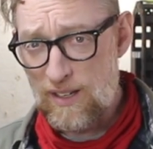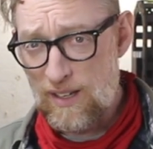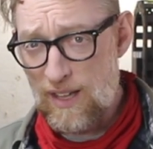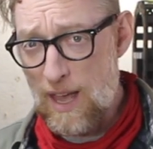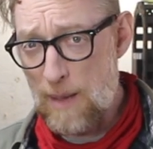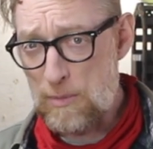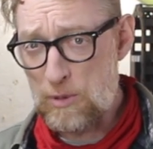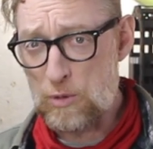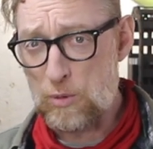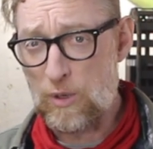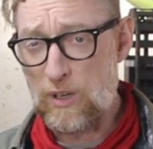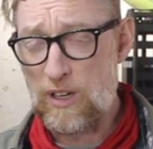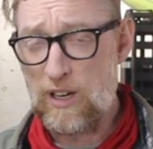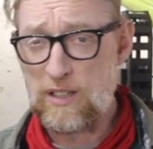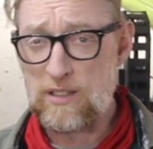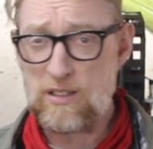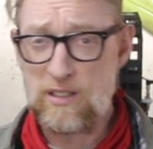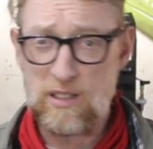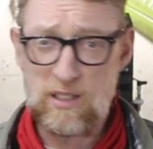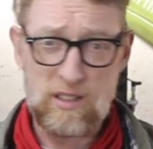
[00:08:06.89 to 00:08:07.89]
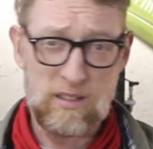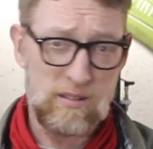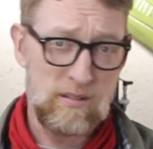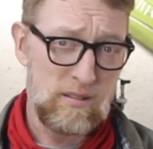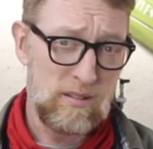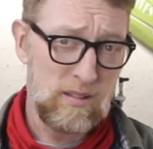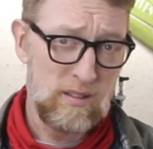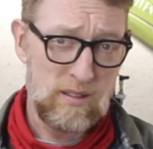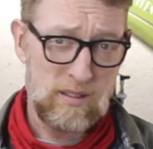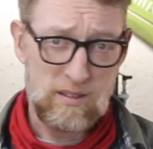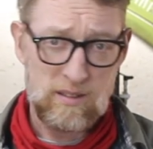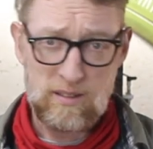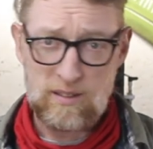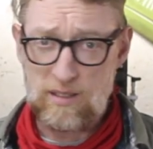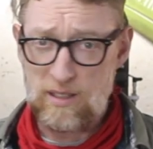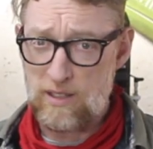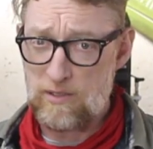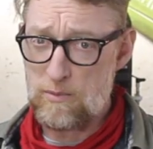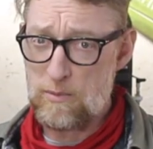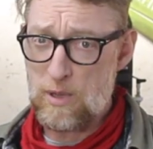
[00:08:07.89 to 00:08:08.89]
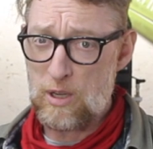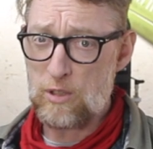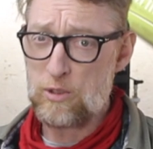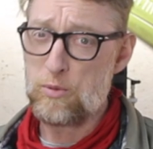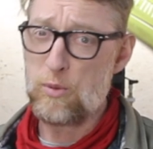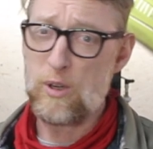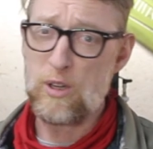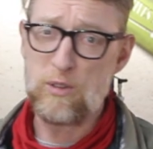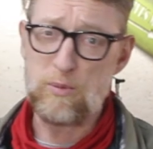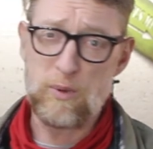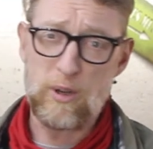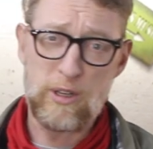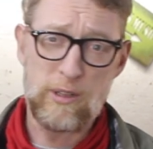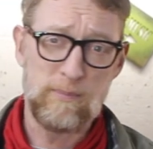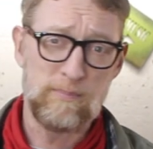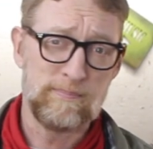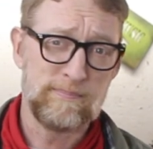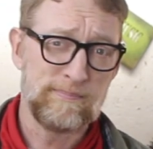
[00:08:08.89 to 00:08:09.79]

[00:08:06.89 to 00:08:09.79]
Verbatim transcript: Happy twenty nineteen. Even better, twenty twenty.